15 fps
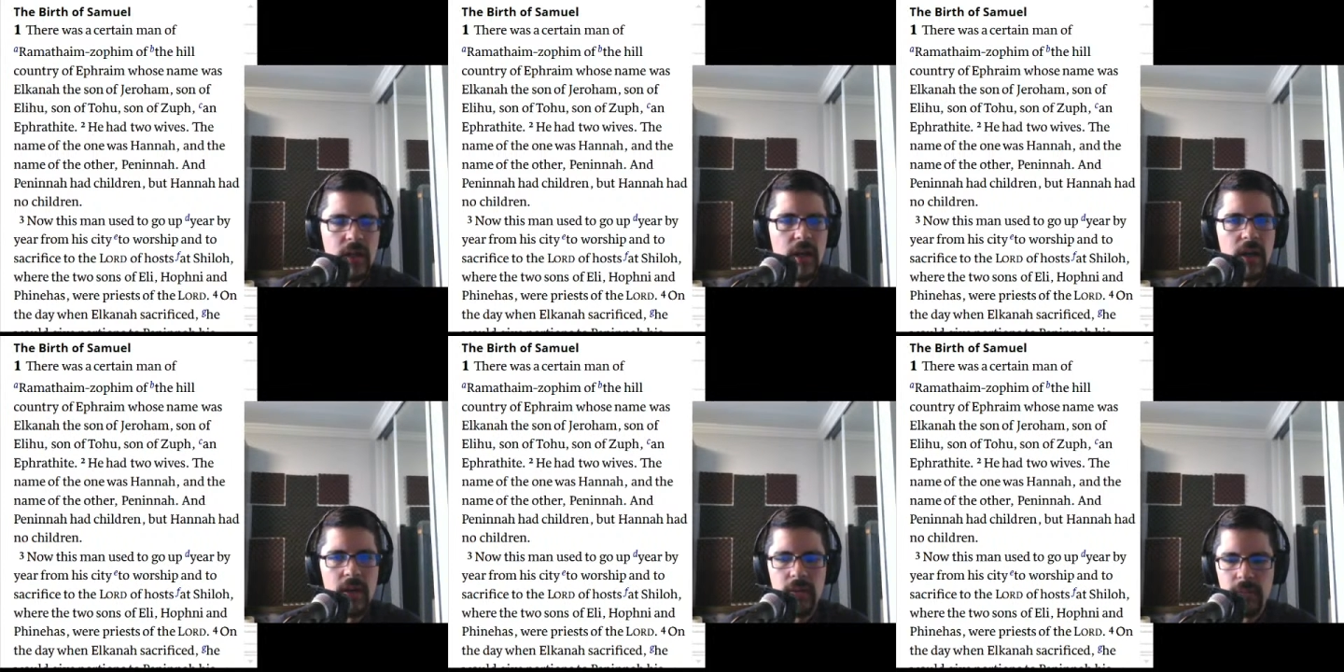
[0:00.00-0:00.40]

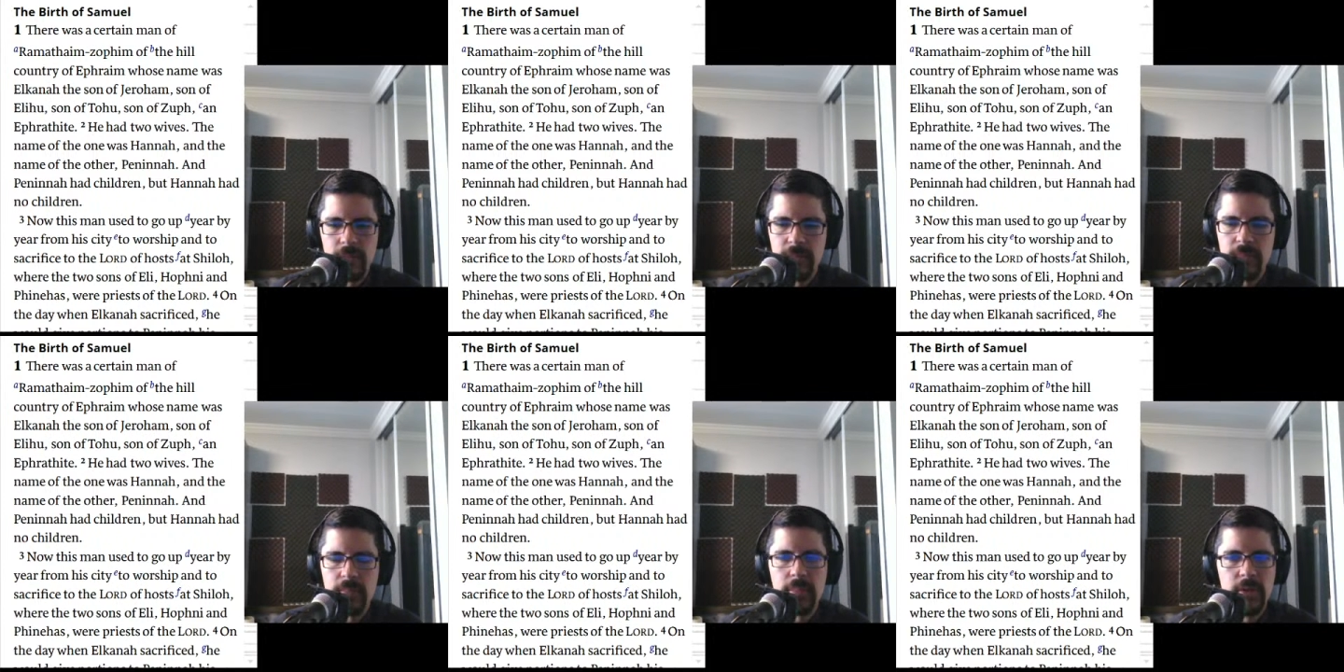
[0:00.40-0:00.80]

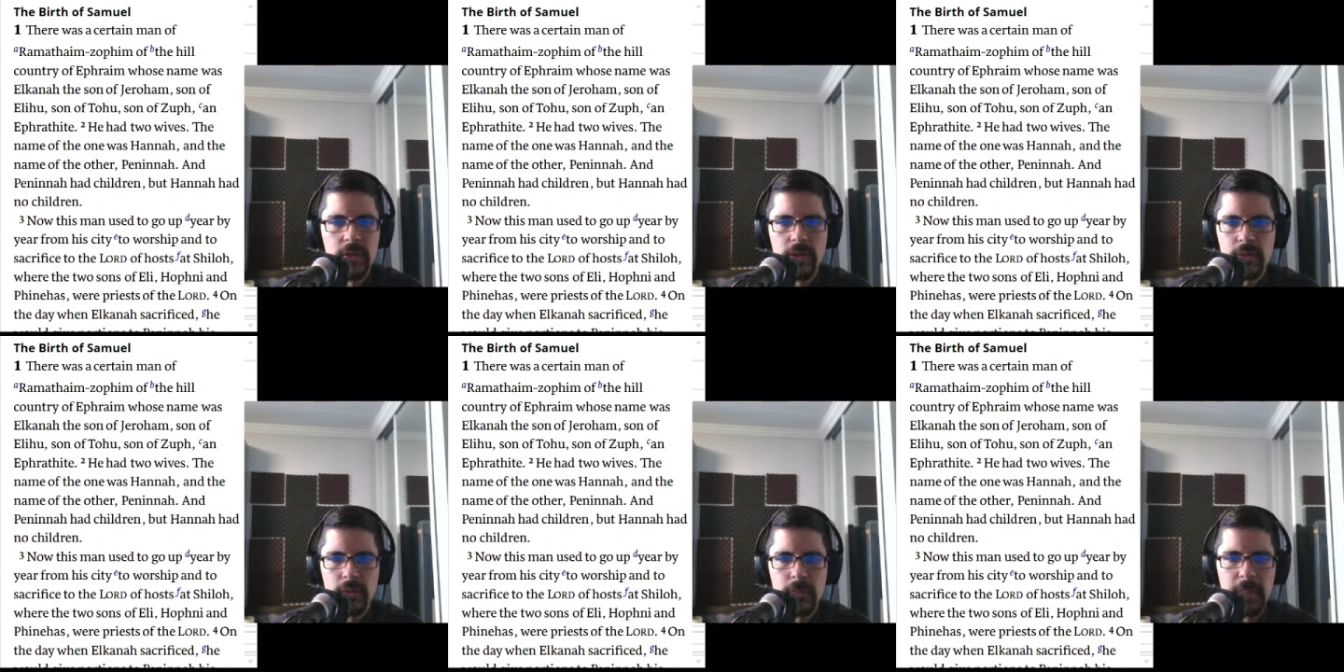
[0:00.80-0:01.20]
of
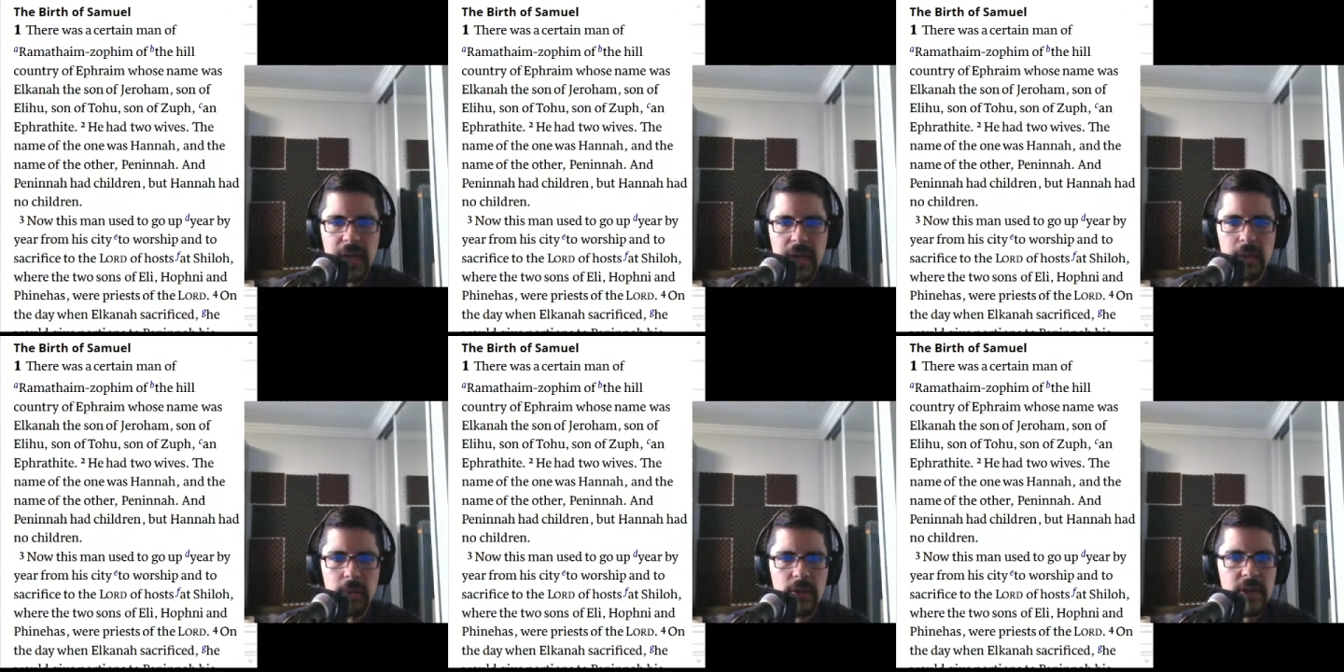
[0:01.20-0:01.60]
political
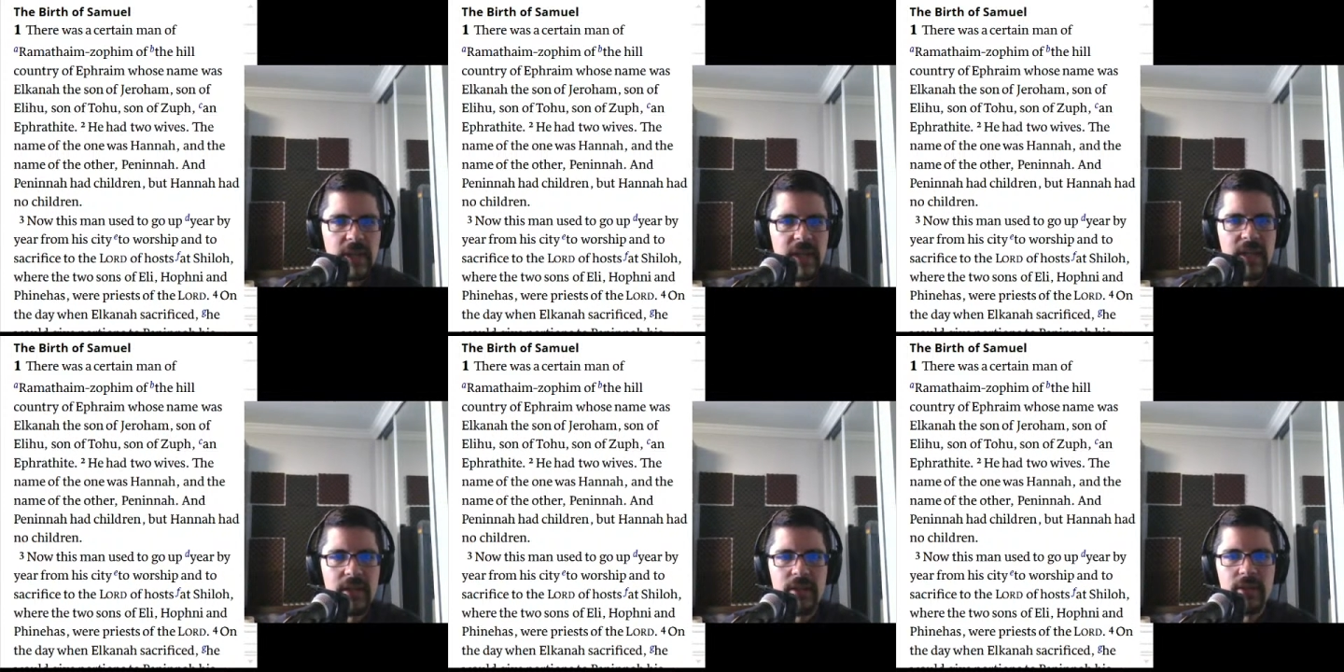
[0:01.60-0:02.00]
power,
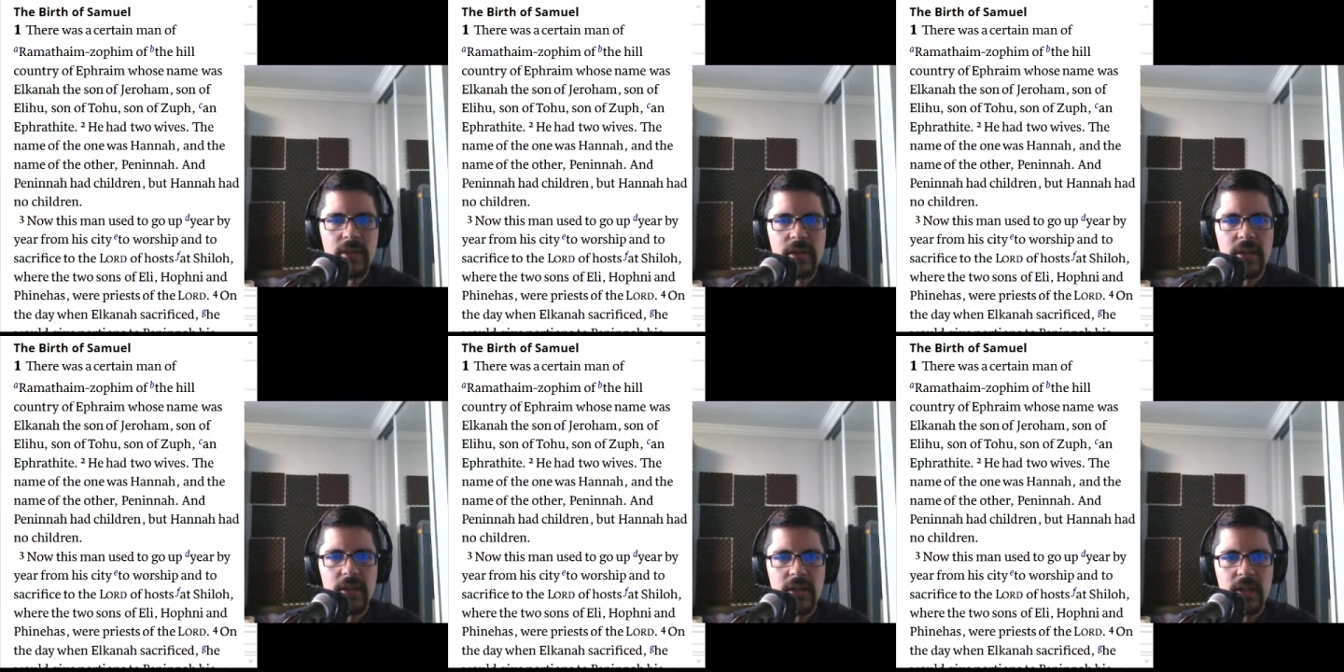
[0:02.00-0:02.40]
and
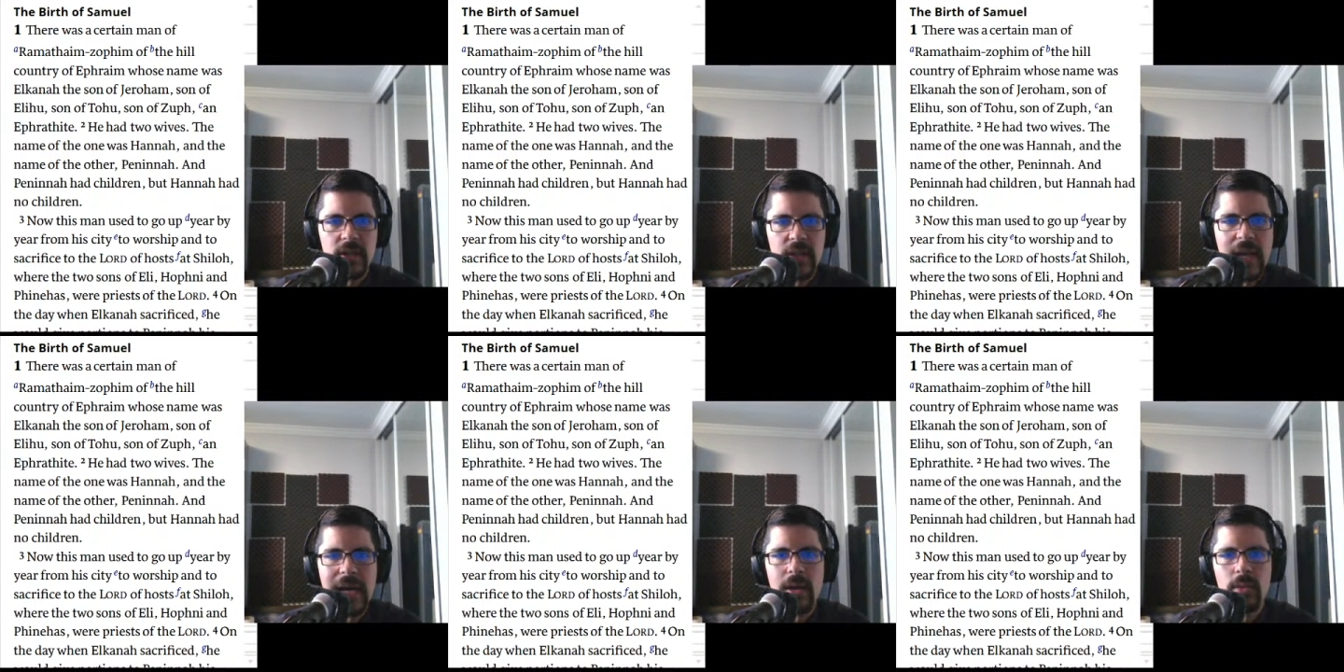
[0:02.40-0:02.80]

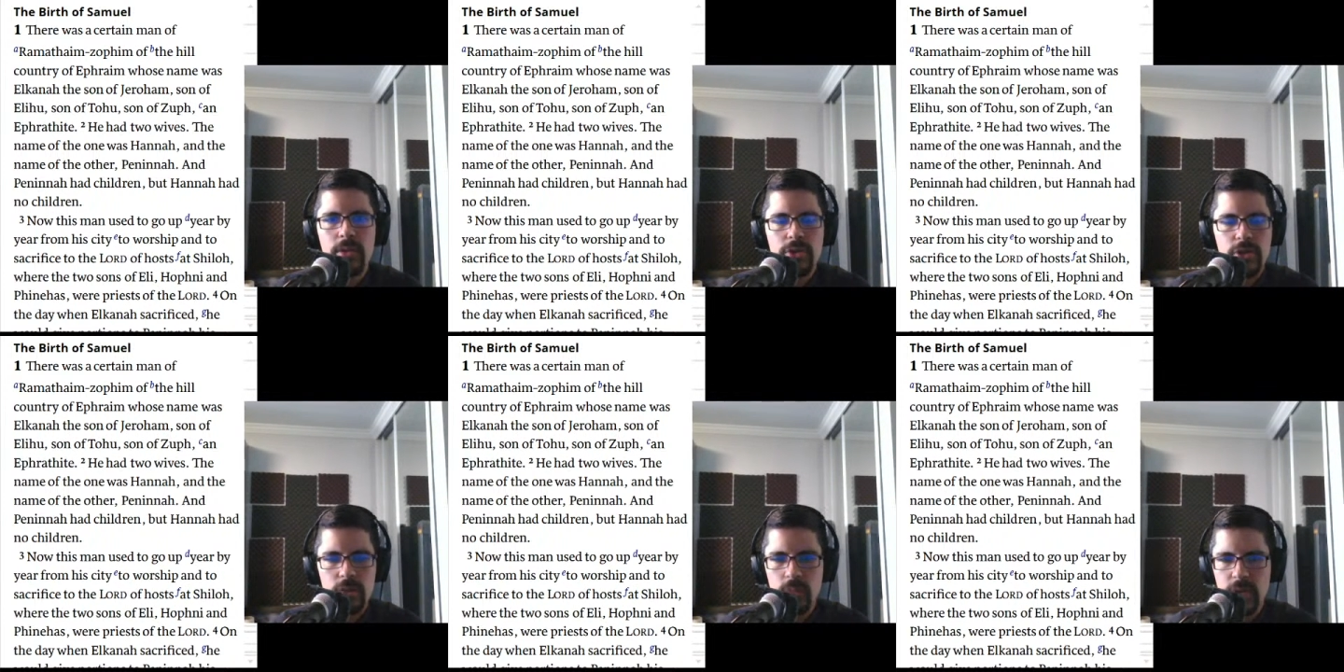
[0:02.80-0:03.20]
how
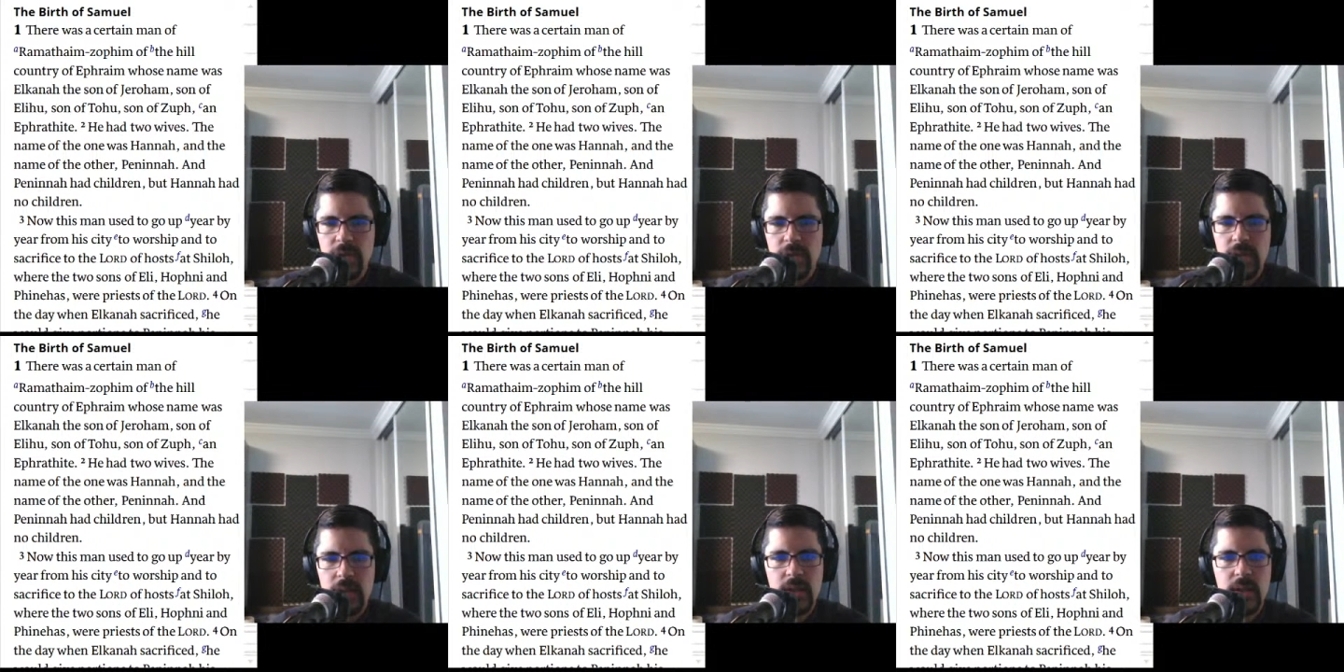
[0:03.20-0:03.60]
should
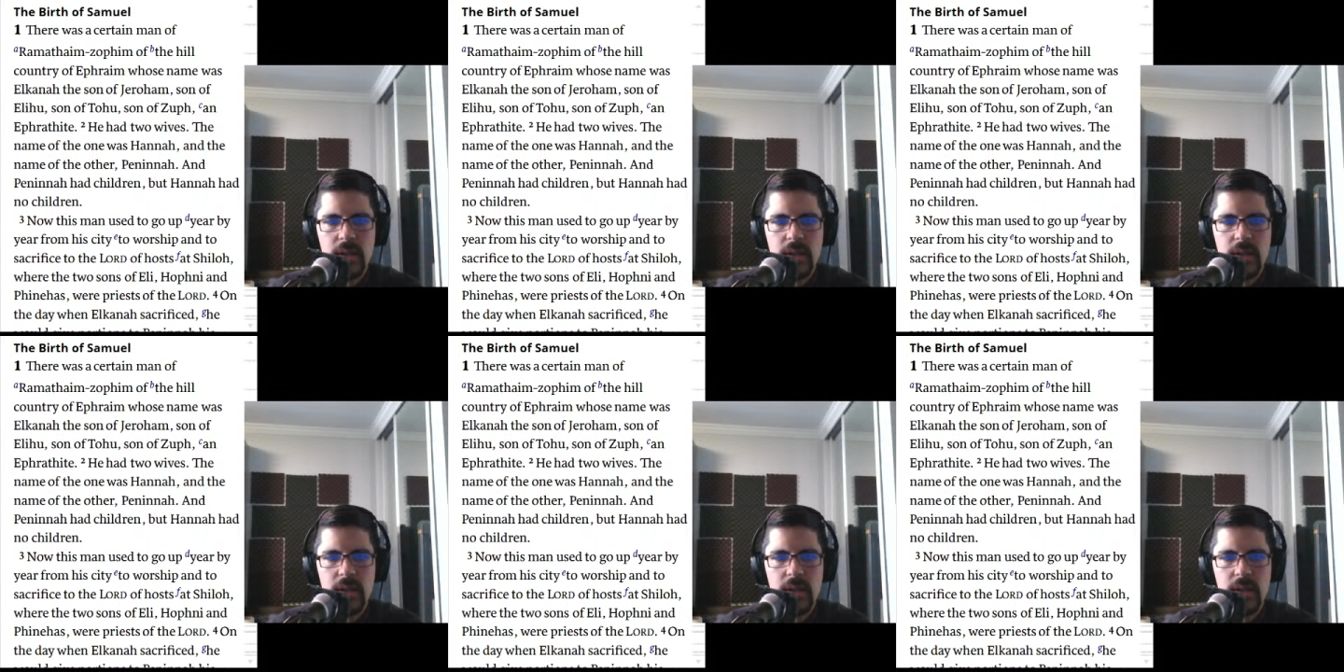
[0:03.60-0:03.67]
we